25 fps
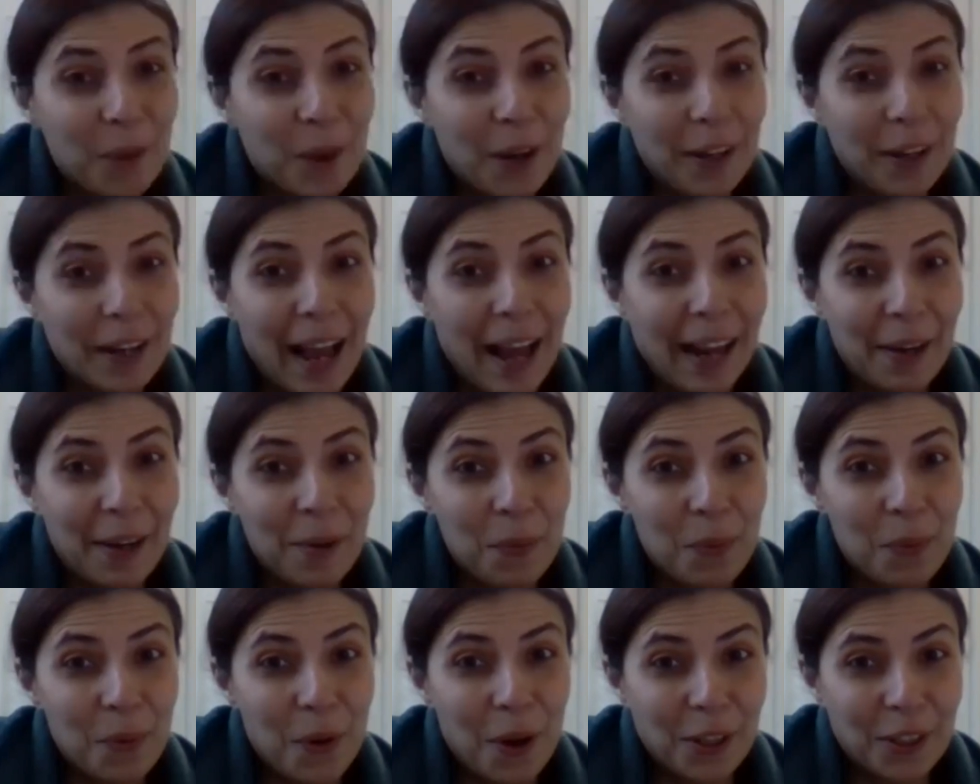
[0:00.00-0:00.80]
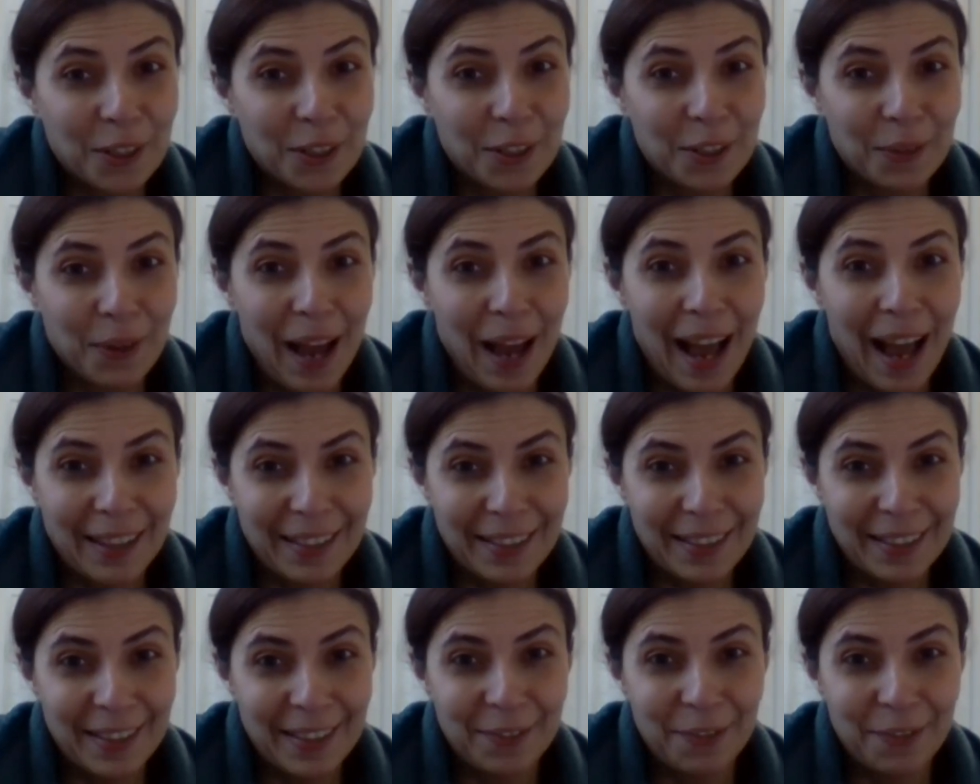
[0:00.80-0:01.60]
what I want to
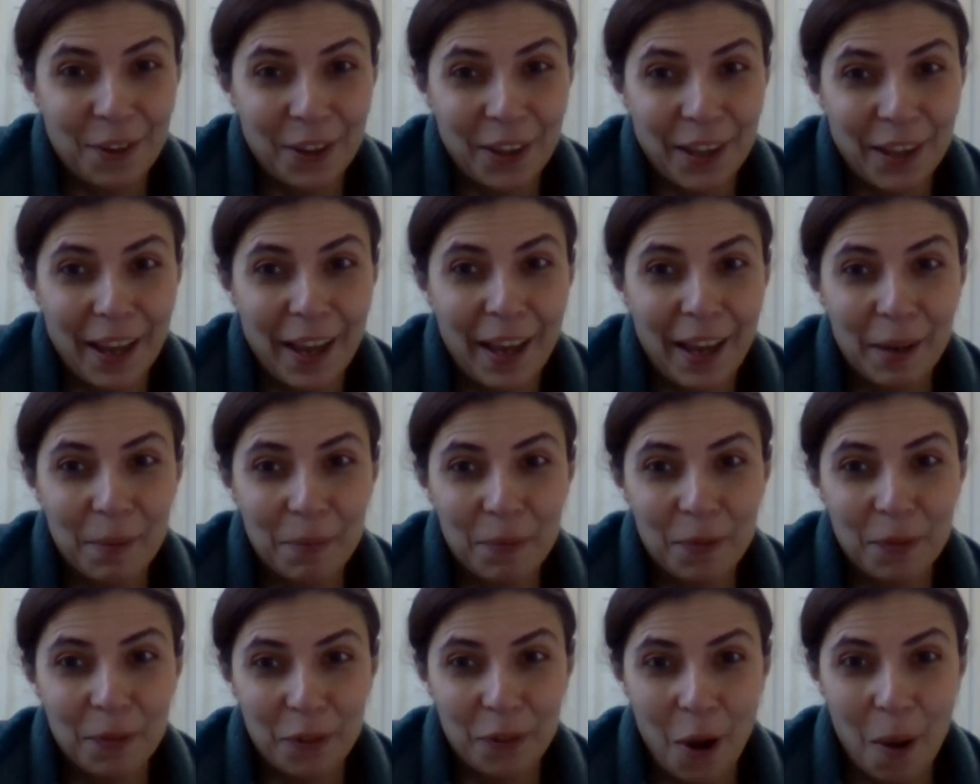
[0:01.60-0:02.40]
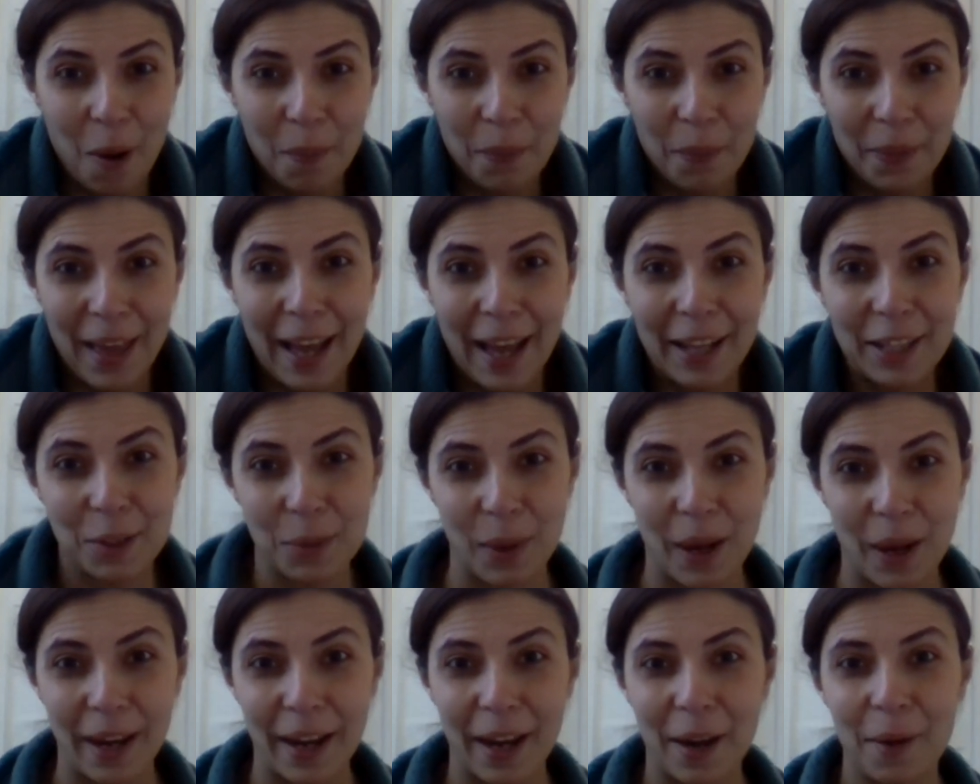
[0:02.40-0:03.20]
ask for the help from. That's
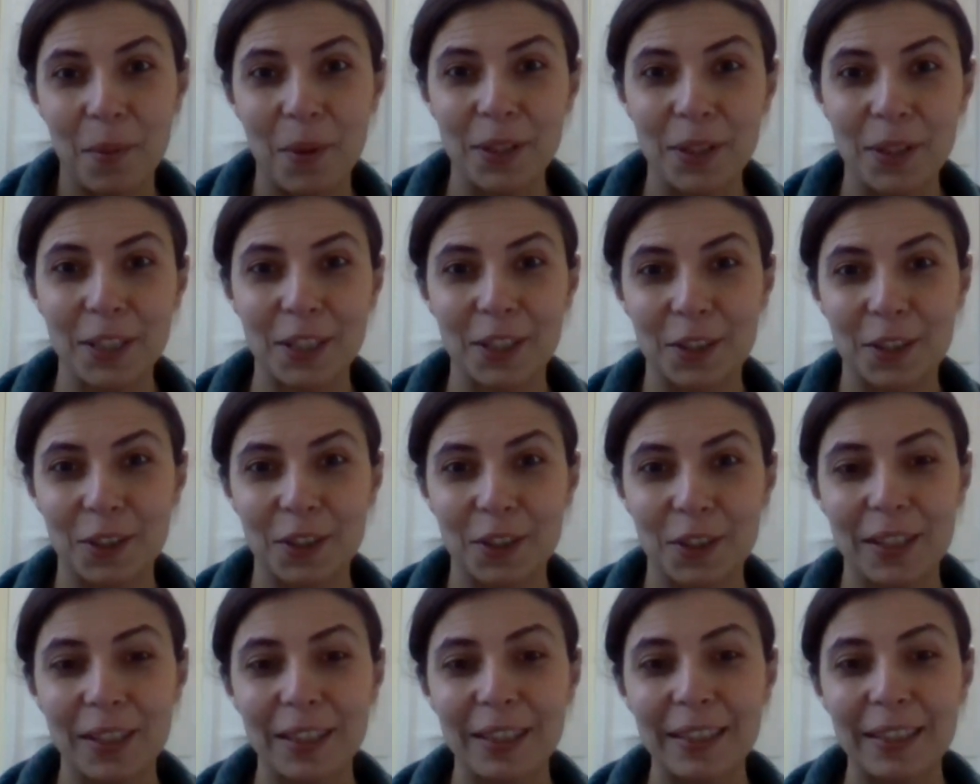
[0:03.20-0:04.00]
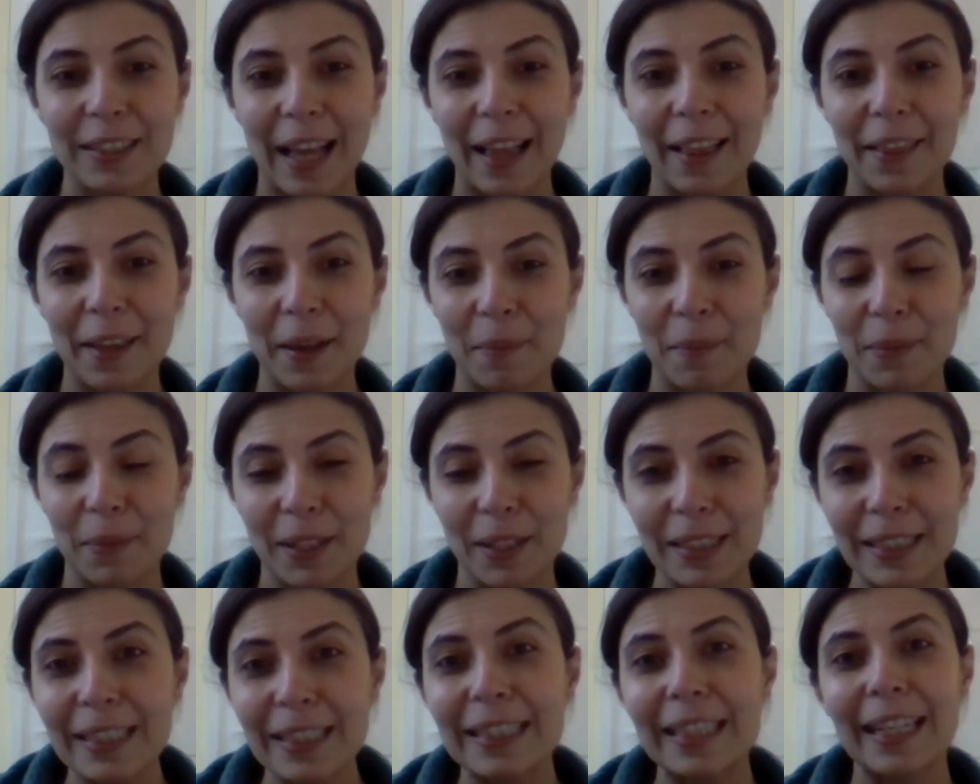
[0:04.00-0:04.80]
why I wanted to tell them,
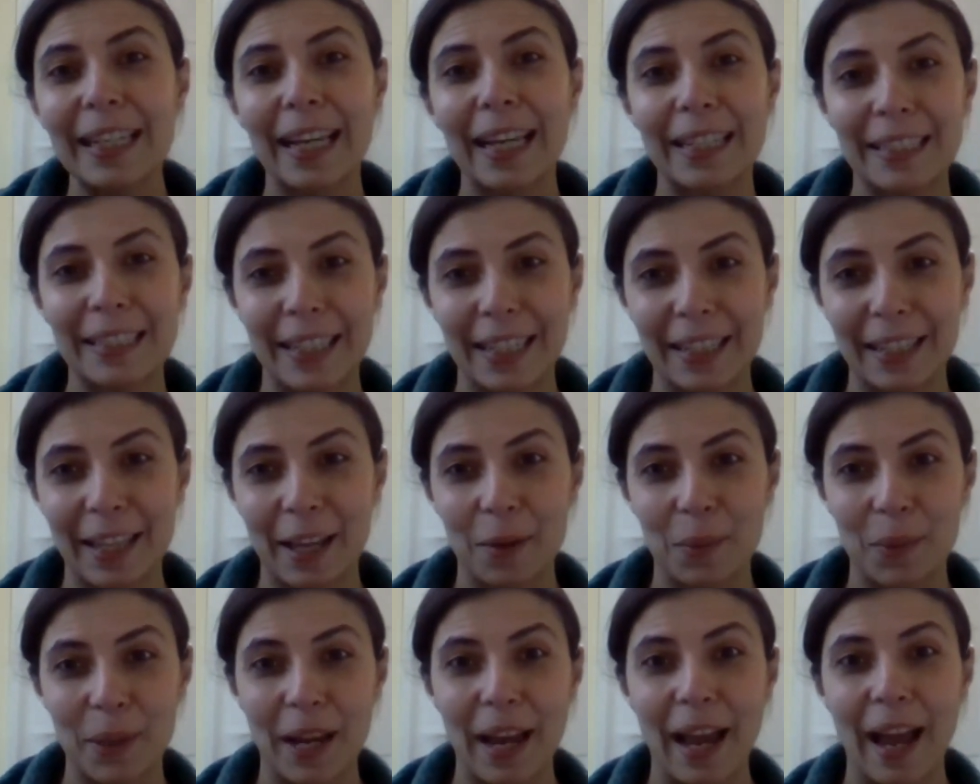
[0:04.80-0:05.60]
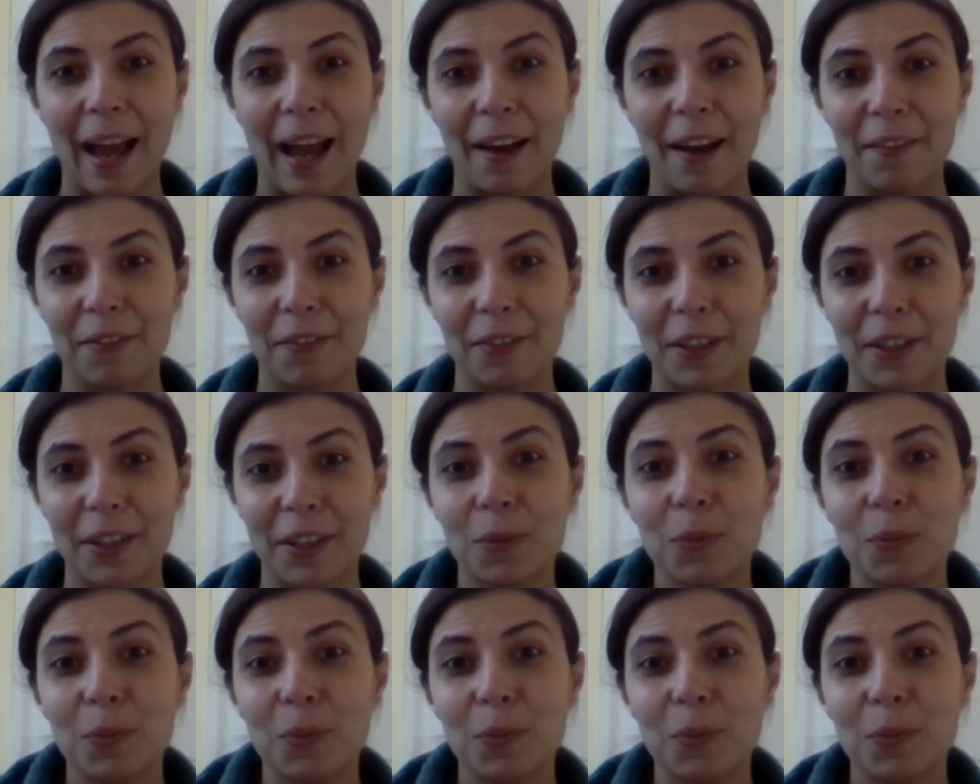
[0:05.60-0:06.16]
this is the idea that we have.